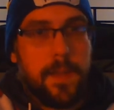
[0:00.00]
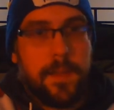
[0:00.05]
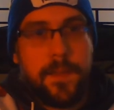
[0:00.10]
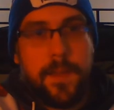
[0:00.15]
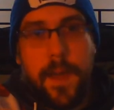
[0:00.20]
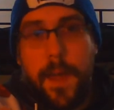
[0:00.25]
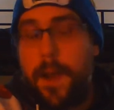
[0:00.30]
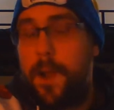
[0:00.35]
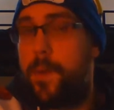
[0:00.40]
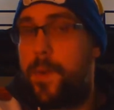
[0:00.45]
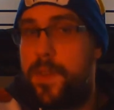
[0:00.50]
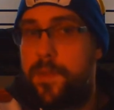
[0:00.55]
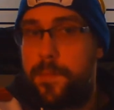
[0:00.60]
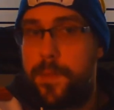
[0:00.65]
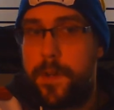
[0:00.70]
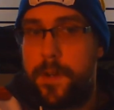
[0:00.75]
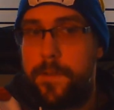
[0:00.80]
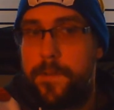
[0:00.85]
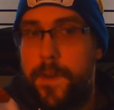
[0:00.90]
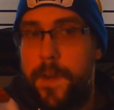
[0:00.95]
It's not always
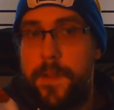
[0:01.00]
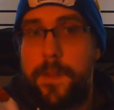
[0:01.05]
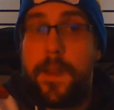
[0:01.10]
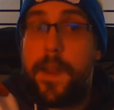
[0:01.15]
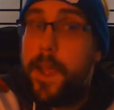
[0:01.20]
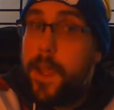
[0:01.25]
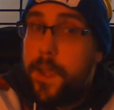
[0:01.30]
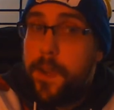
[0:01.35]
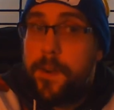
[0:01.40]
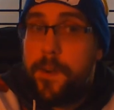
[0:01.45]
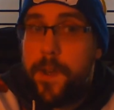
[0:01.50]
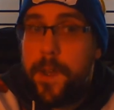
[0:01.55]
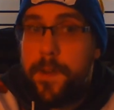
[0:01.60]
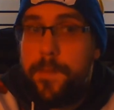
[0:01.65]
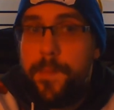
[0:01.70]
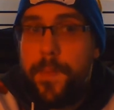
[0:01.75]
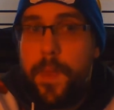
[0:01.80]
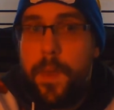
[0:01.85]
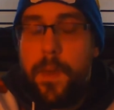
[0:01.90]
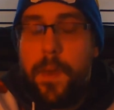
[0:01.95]
perfect, and I agree.
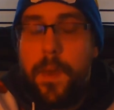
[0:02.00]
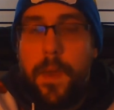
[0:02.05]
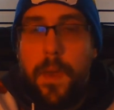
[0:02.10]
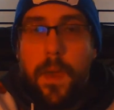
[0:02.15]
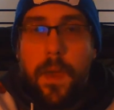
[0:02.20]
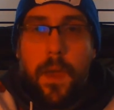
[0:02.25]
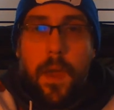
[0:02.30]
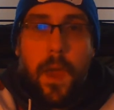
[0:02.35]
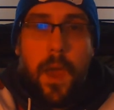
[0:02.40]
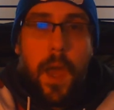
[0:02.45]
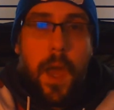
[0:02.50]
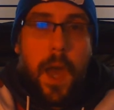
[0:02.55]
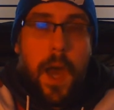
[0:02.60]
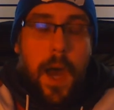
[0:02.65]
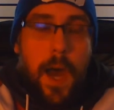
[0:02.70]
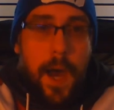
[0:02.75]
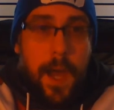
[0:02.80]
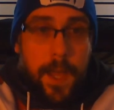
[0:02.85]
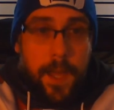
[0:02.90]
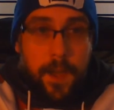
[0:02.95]

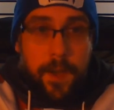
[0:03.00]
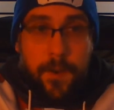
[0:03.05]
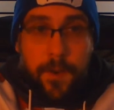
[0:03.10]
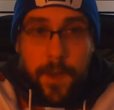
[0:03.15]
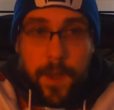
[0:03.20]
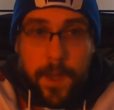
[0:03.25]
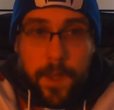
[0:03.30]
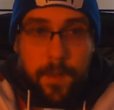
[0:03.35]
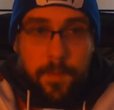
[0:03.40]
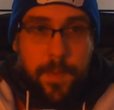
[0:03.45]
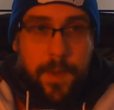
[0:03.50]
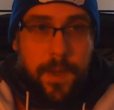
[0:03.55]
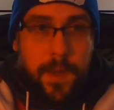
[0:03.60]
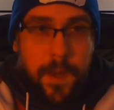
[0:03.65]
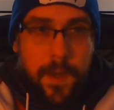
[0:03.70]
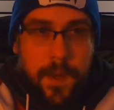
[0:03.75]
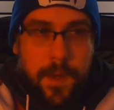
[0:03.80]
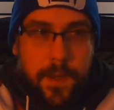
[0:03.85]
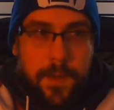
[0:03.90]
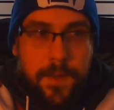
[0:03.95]
I agree
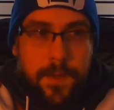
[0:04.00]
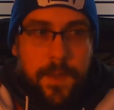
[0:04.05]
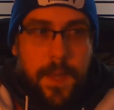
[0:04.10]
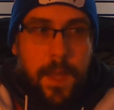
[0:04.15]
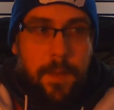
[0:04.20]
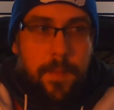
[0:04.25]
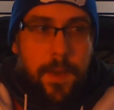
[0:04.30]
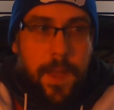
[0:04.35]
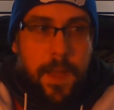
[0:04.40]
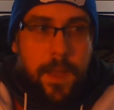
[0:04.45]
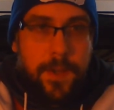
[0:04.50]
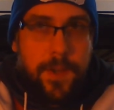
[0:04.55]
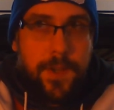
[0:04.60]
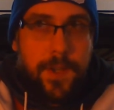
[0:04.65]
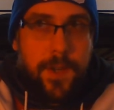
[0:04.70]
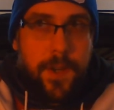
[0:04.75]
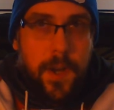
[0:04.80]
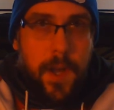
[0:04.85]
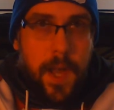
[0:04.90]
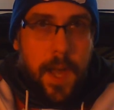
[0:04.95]
because I'm not
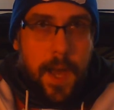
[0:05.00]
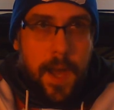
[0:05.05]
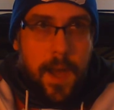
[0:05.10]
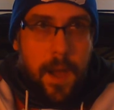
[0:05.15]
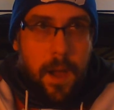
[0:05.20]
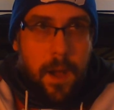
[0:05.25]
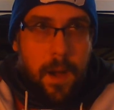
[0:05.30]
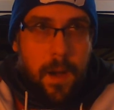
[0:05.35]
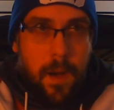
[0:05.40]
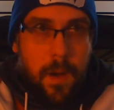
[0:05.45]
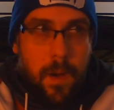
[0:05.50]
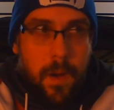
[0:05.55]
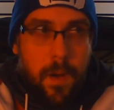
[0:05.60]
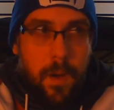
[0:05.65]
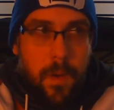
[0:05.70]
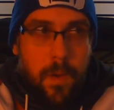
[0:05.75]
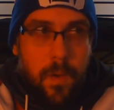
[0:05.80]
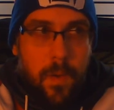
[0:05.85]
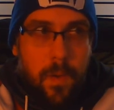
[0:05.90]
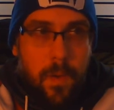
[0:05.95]
sure
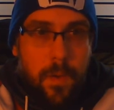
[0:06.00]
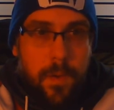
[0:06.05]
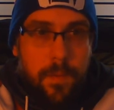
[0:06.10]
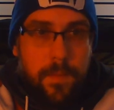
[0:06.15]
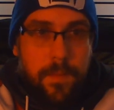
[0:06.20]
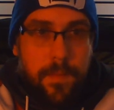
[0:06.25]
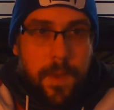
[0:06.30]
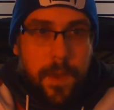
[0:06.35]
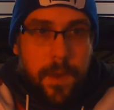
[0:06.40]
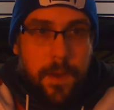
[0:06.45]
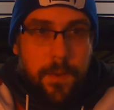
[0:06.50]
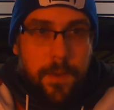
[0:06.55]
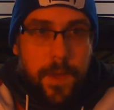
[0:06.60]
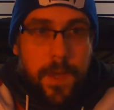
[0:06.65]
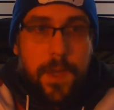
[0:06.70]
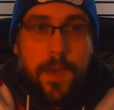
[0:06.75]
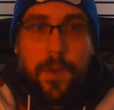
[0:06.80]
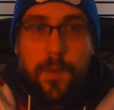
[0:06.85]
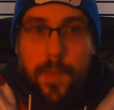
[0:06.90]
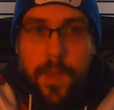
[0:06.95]
how,
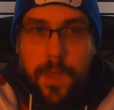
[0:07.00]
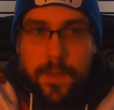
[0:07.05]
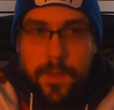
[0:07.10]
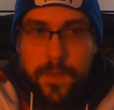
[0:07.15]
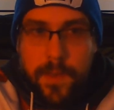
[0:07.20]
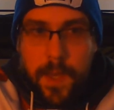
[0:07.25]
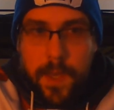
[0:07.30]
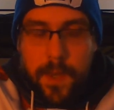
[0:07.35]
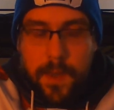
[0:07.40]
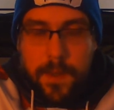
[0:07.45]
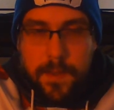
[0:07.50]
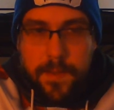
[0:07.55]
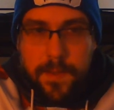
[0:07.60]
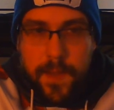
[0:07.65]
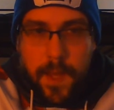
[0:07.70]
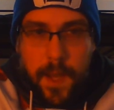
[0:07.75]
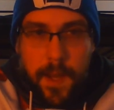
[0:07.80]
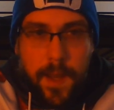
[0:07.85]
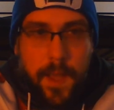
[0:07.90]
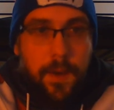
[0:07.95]
humans can
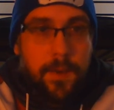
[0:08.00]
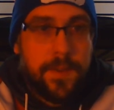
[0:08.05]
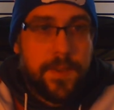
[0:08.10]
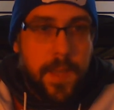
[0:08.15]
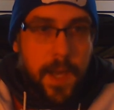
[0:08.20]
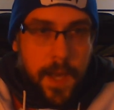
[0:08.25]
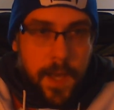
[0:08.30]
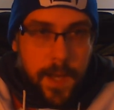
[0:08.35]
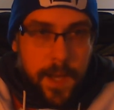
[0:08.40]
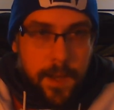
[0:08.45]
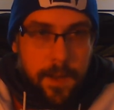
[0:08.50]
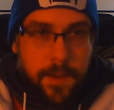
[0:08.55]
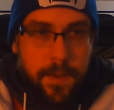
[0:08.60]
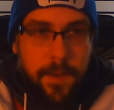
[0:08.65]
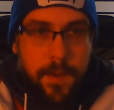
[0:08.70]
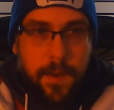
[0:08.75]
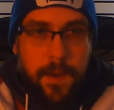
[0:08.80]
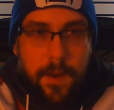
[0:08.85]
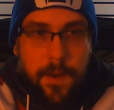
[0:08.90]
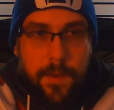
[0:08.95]
stand outside
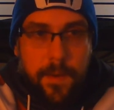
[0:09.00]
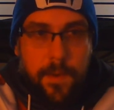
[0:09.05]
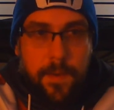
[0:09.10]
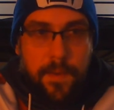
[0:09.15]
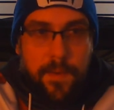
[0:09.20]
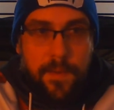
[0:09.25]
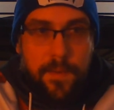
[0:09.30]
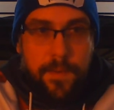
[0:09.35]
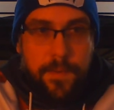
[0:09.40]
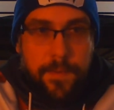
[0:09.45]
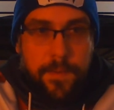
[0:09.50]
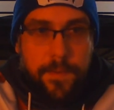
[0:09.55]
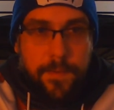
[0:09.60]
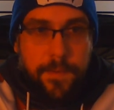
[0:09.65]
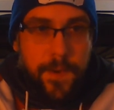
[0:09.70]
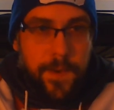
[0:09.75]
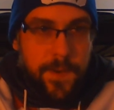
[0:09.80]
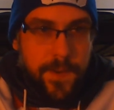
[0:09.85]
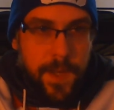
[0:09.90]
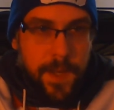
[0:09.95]
of
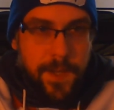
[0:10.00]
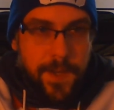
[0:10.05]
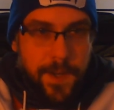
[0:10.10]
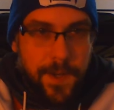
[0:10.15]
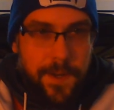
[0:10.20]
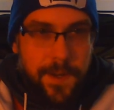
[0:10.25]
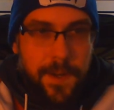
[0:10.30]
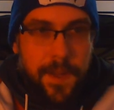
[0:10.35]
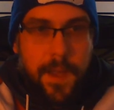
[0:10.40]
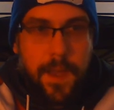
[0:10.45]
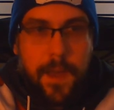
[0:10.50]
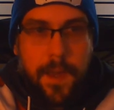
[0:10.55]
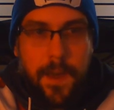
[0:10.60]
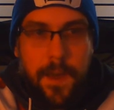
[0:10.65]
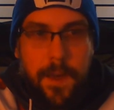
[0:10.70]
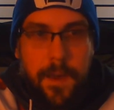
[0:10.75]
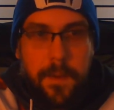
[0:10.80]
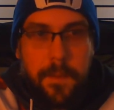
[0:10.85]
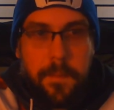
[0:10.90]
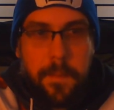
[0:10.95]
first nature.
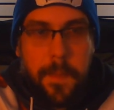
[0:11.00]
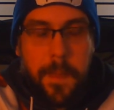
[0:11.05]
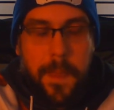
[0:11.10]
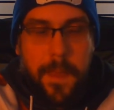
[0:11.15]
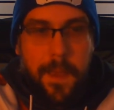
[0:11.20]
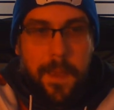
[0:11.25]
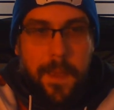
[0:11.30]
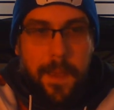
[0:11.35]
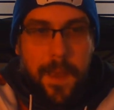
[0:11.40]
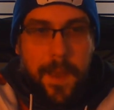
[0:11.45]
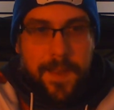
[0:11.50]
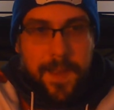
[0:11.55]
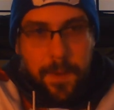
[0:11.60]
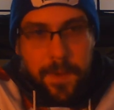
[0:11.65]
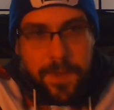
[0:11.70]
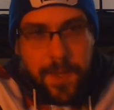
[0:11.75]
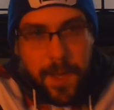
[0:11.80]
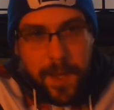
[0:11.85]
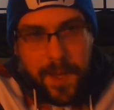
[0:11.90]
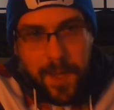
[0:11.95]
As I
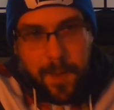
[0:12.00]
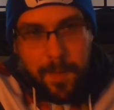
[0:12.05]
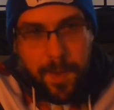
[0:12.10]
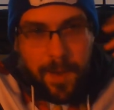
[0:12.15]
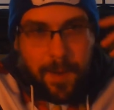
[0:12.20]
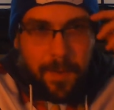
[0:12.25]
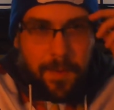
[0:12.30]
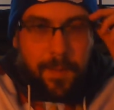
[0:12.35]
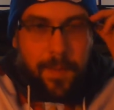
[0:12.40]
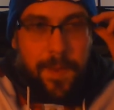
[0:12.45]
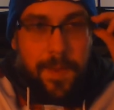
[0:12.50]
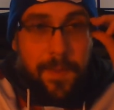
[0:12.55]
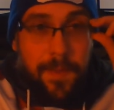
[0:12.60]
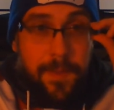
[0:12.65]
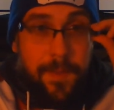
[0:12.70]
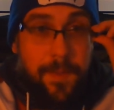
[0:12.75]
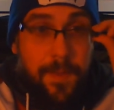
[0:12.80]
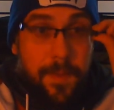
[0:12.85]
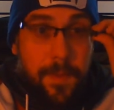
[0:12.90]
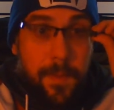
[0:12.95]
was talking about
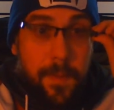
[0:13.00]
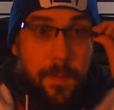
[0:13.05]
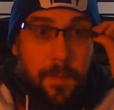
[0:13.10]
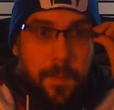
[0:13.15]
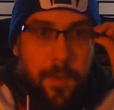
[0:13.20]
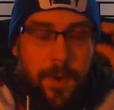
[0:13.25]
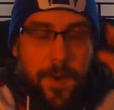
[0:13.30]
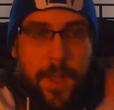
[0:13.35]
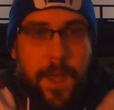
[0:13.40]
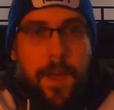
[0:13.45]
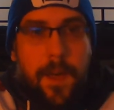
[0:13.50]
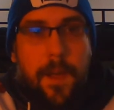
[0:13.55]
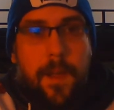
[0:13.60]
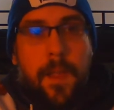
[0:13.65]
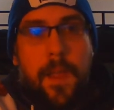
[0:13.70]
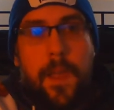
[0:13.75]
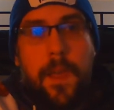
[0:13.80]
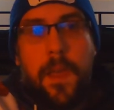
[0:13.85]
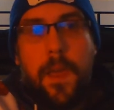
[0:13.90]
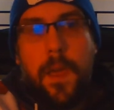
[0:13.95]
with
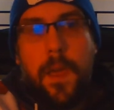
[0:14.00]
Brodell,